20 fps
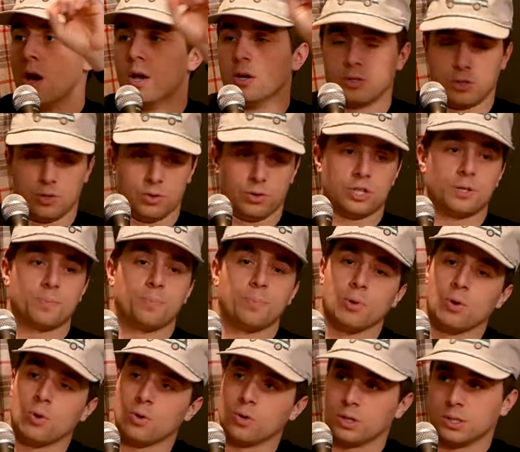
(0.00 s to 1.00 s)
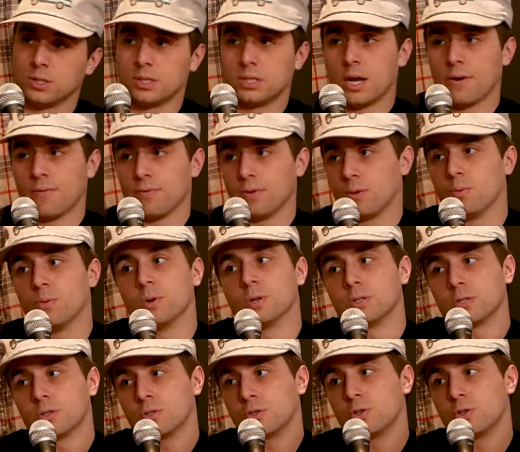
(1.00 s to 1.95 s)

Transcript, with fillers: So explore is definitely what's